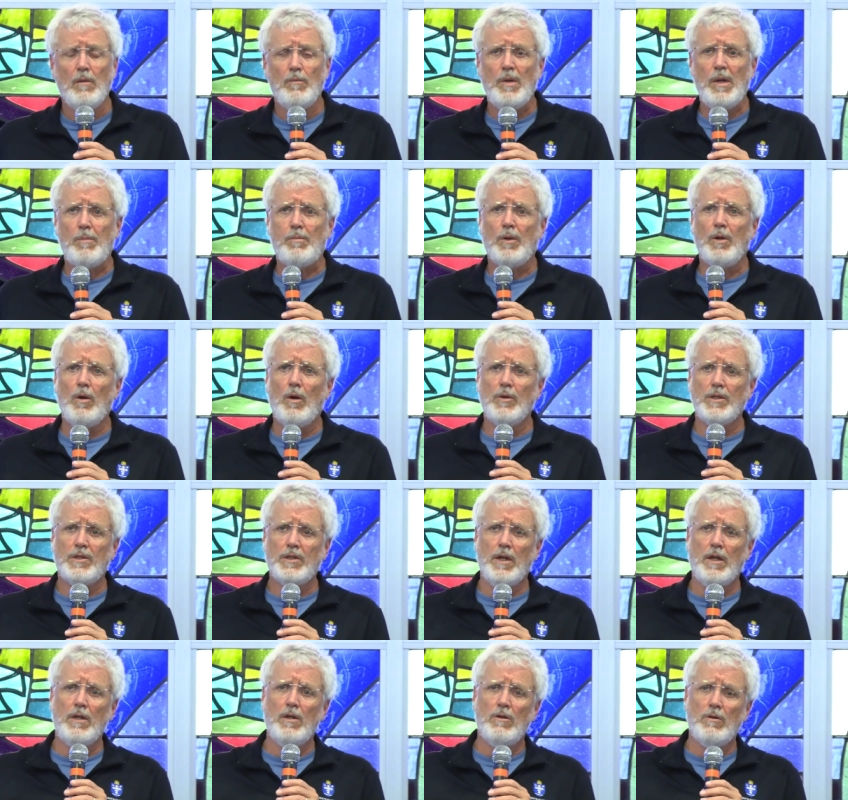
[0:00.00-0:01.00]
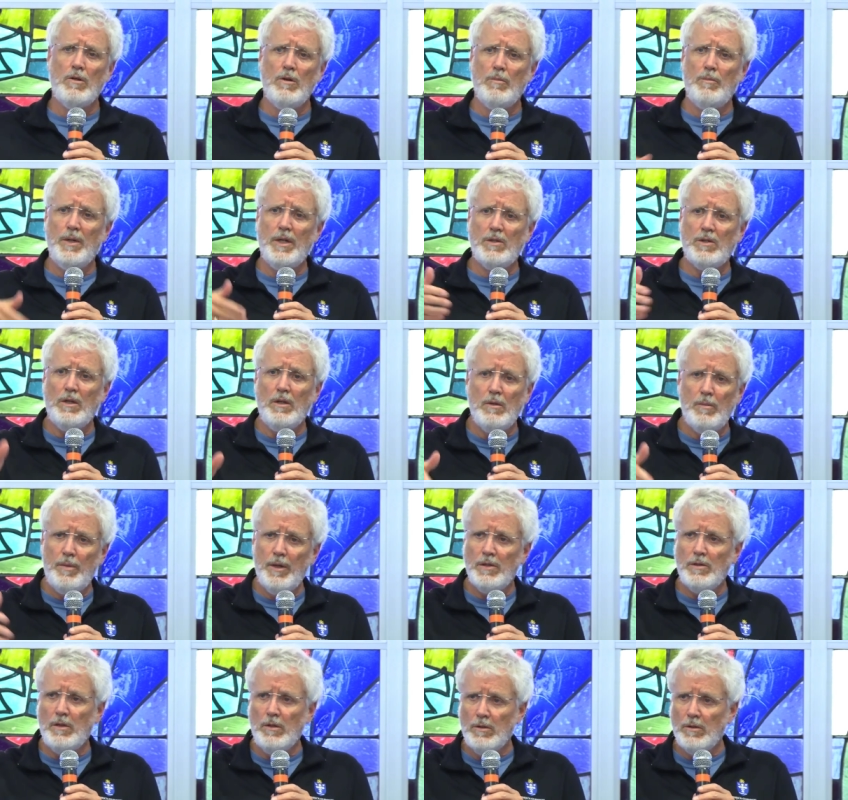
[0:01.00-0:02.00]
People always say, you know, you're busy, you're
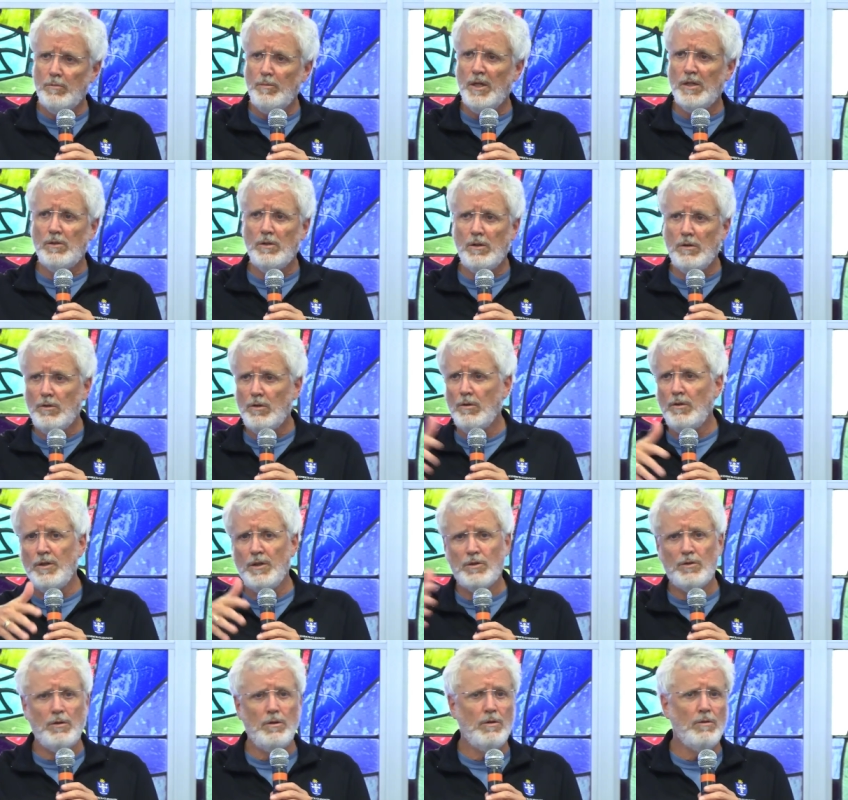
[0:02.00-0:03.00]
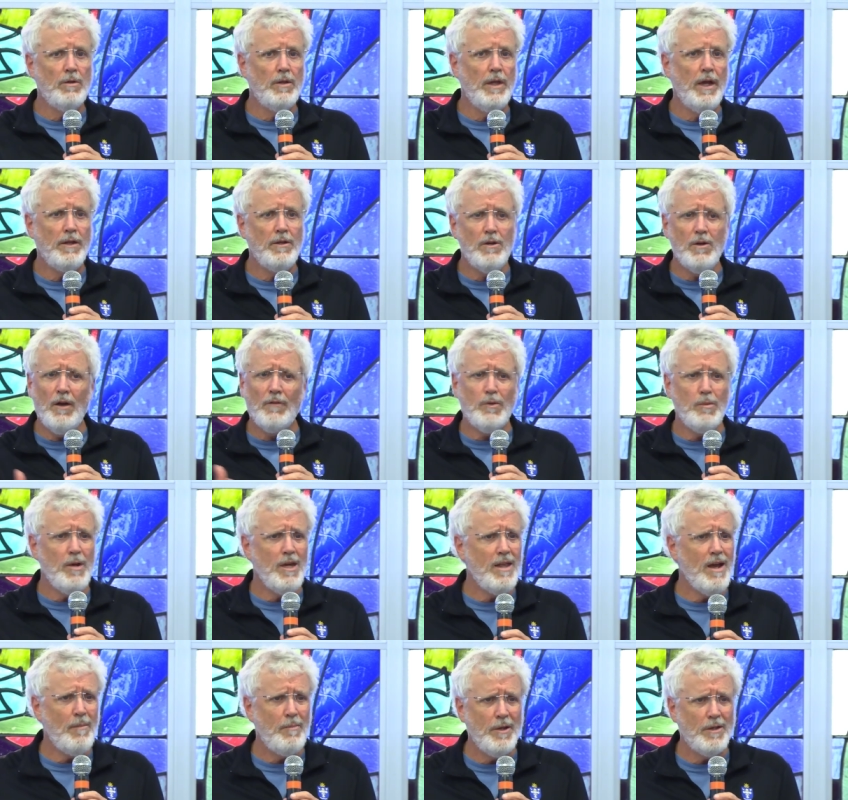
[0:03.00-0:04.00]
busy, you're busy, you're doing this, you're doing that. You don't have to
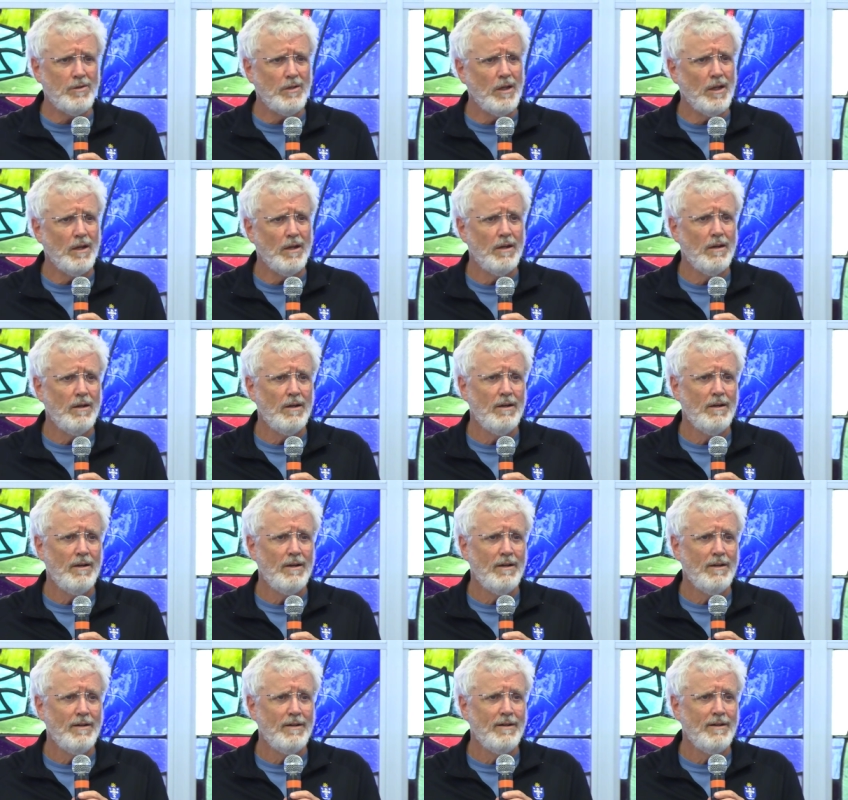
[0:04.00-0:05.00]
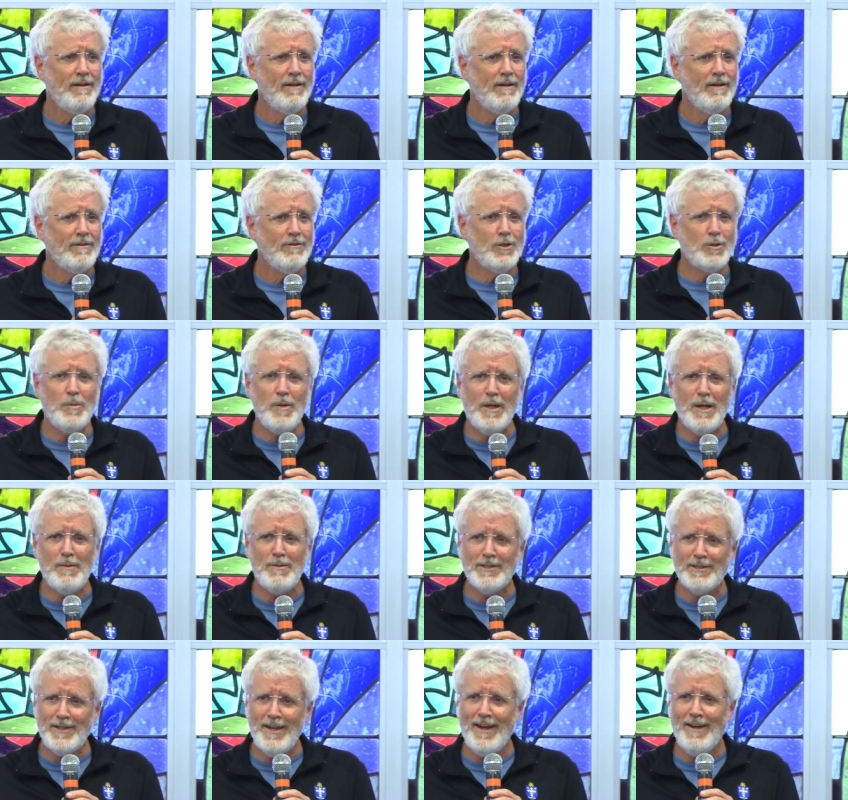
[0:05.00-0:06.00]
be that busy. Just
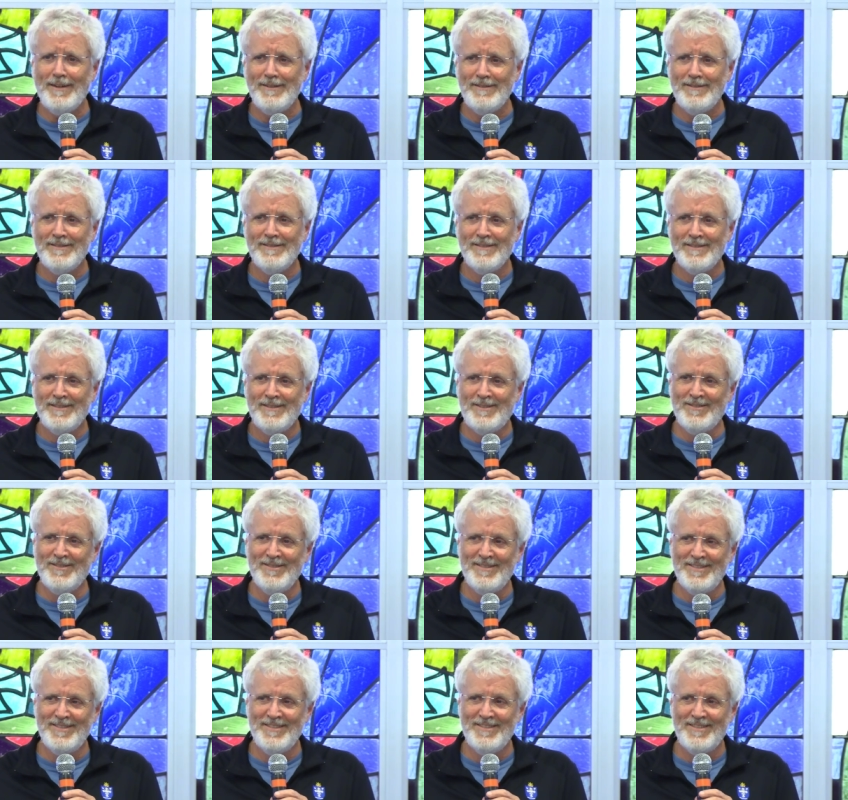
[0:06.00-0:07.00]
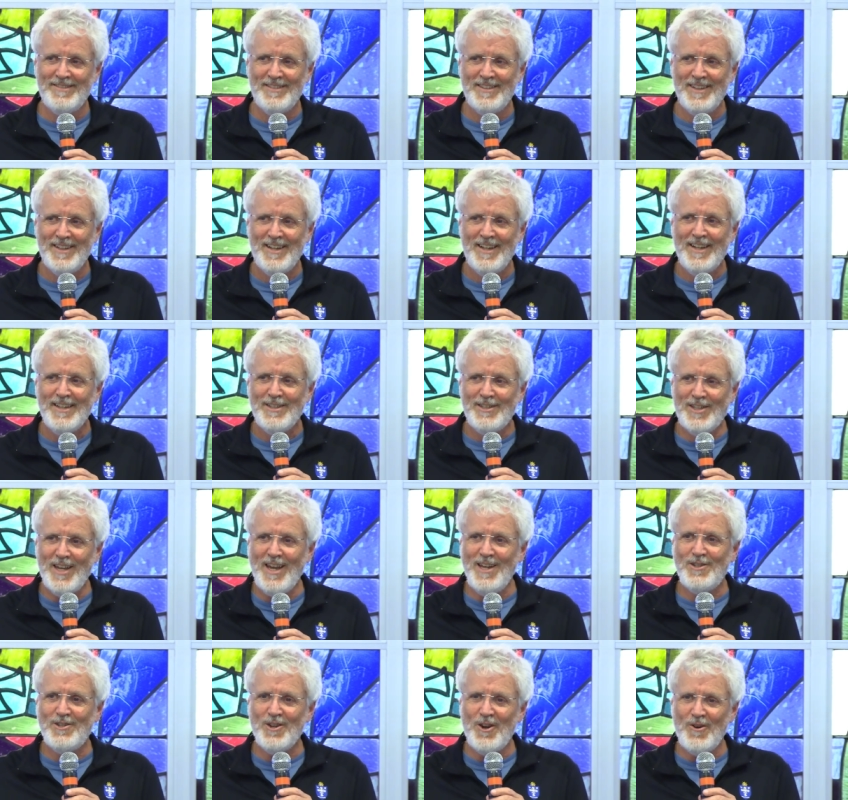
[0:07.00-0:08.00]
become a saint.
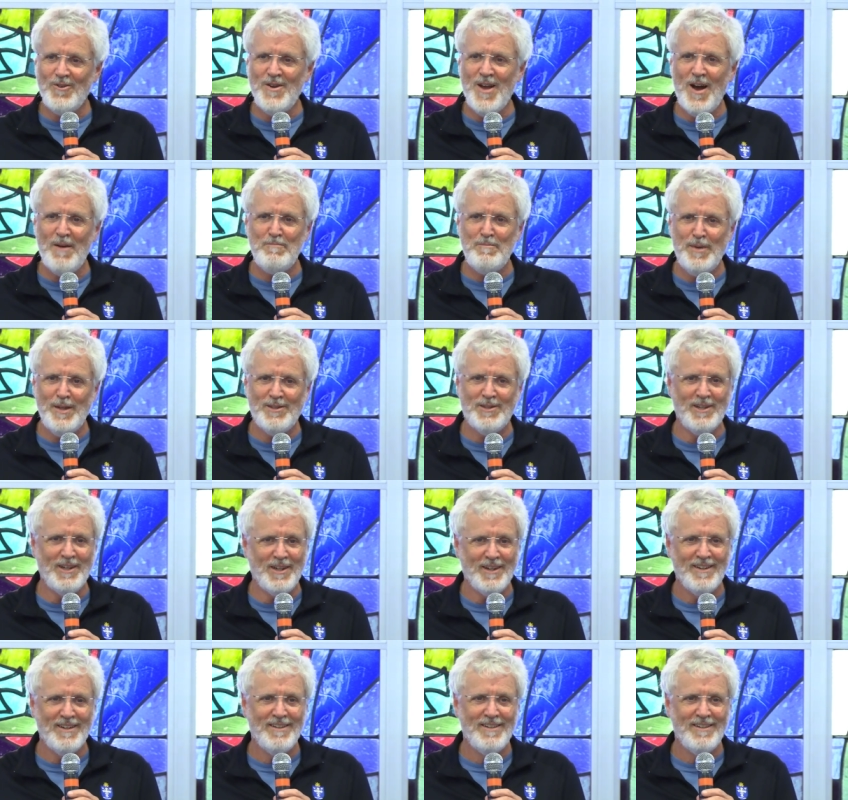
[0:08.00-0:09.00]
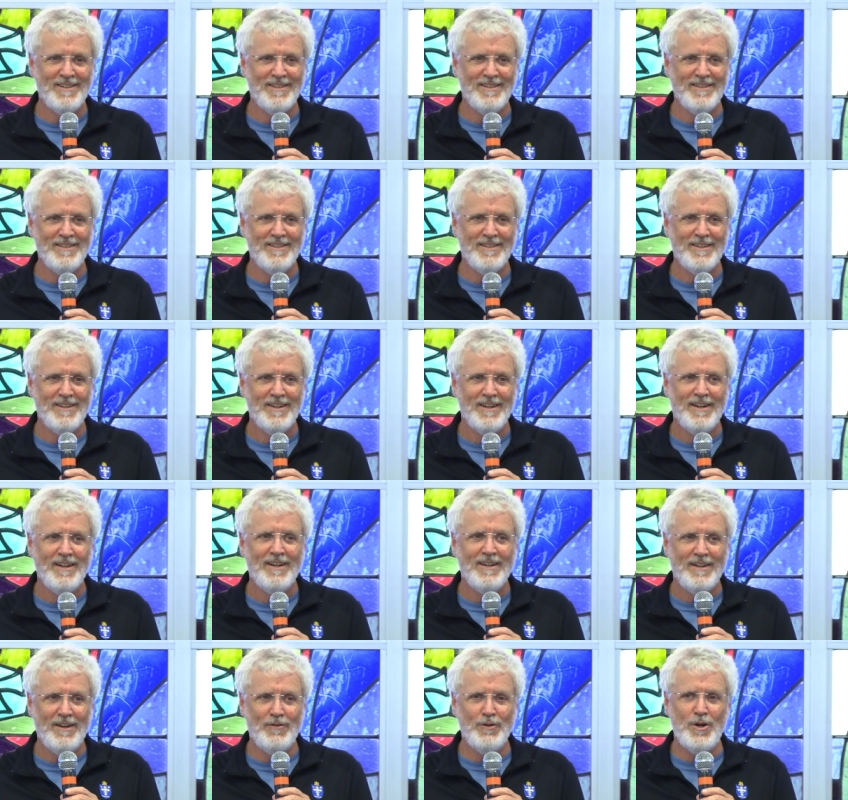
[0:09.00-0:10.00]
Saints are not busy.
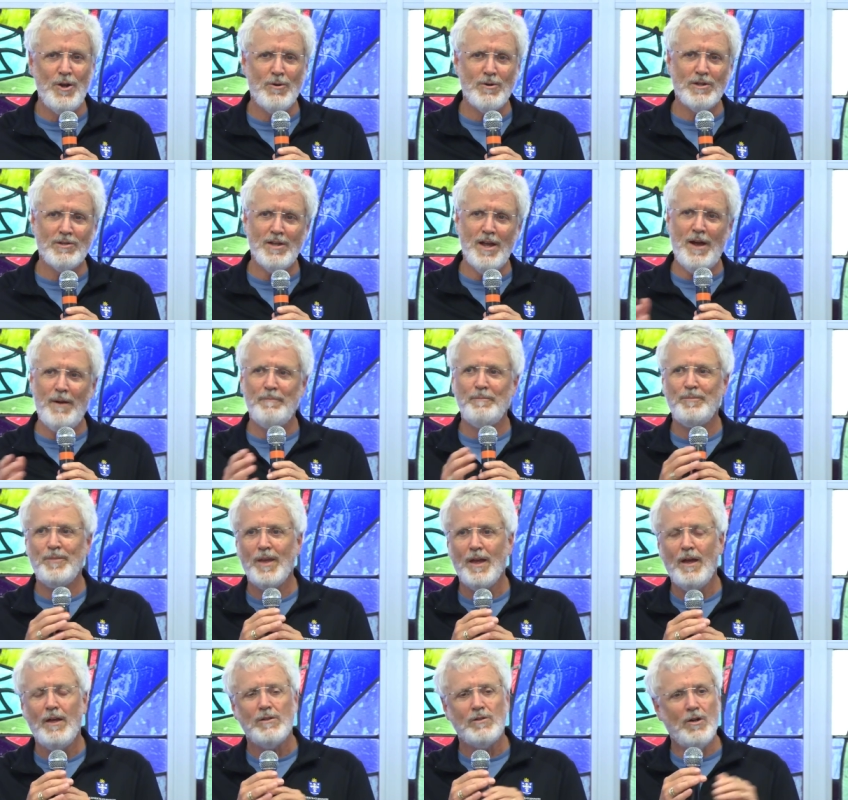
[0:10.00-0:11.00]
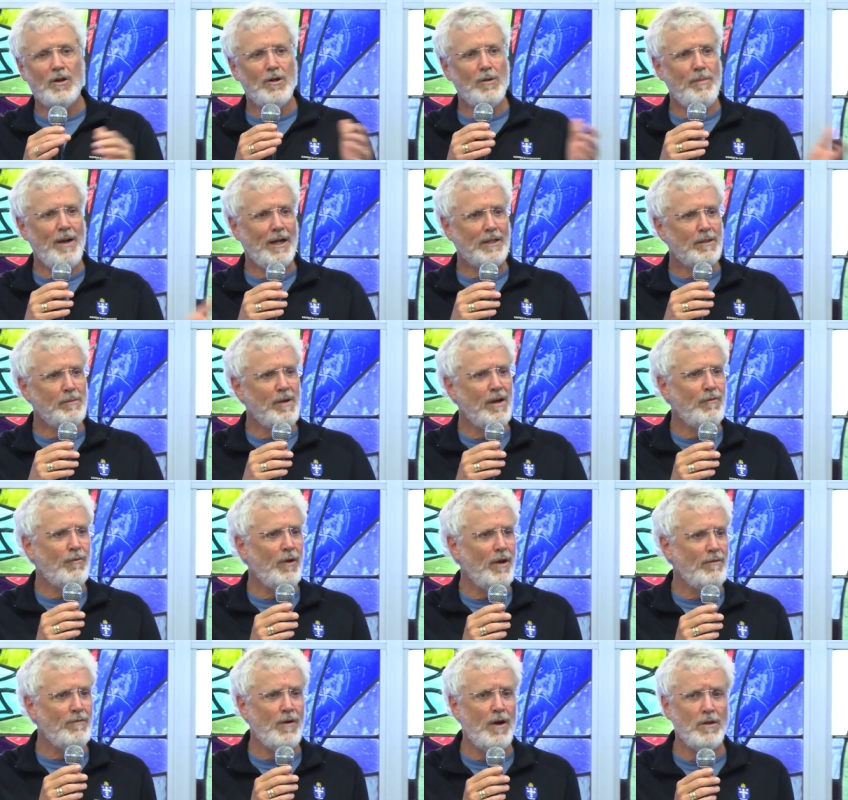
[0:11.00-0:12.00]
You ever notice that? So I'll go back to my
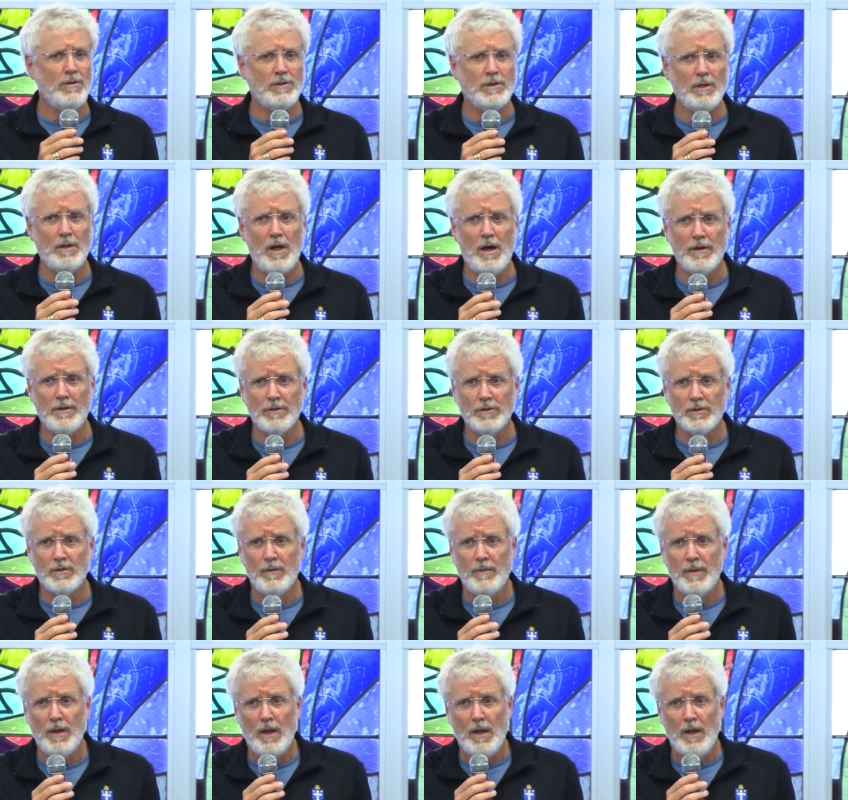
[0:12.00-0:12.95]
friend, Father Solanus.